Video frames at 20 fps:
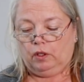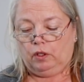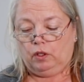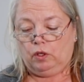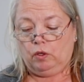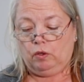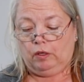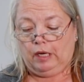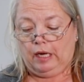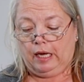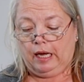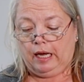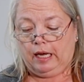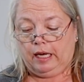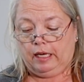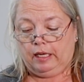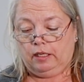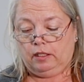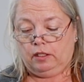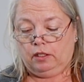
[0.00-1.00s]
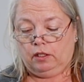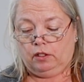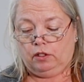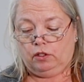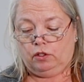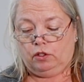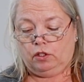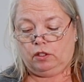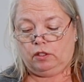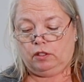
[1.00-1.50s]
You can
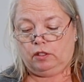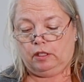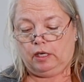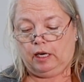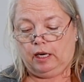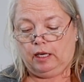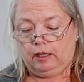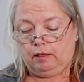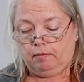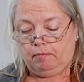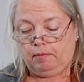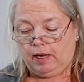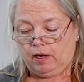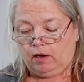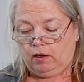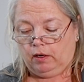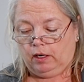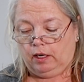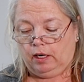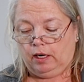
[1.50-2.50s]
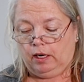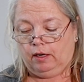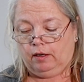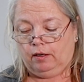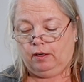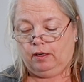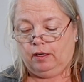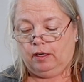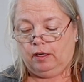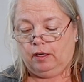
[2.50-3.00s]
just take them out
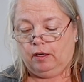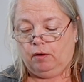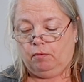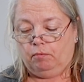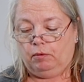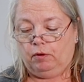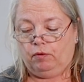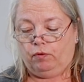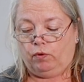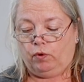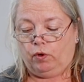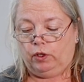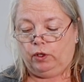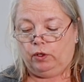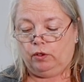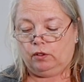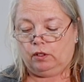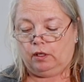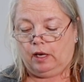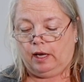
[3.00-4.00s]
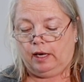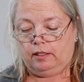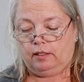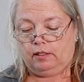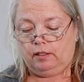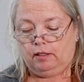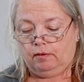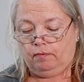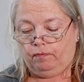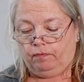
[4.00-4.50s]
and before you
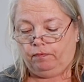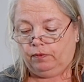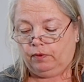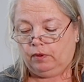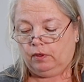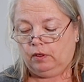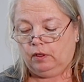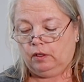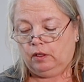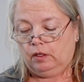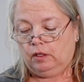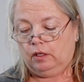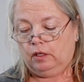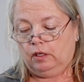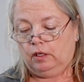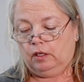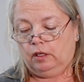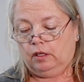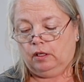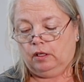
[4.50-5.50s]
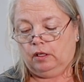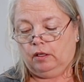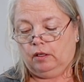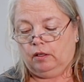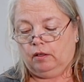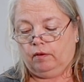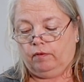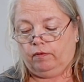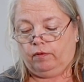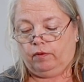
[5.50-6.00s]
slice them,
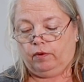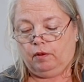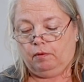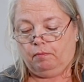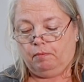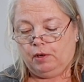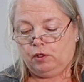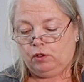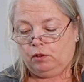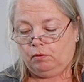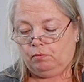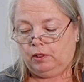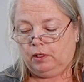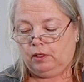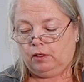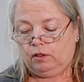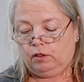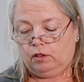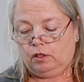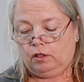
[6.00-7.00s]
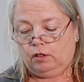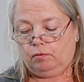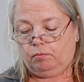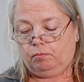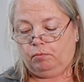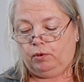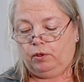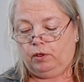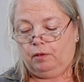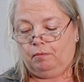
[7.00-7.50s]
for the measurement,
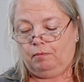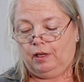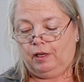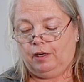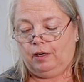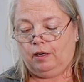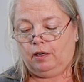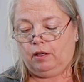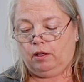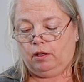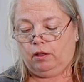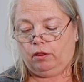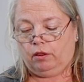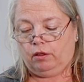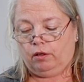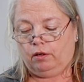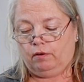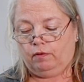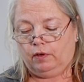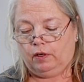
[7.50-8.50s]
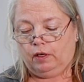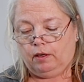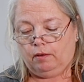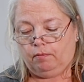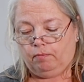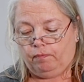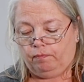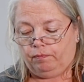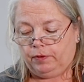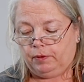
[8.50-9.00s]
just put them in the third of a
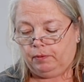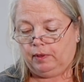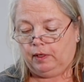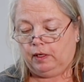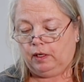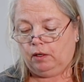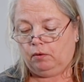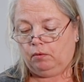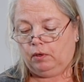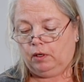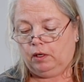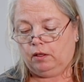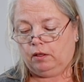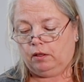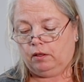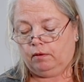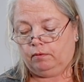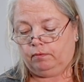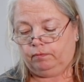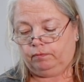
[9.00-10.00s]
cup to begin with.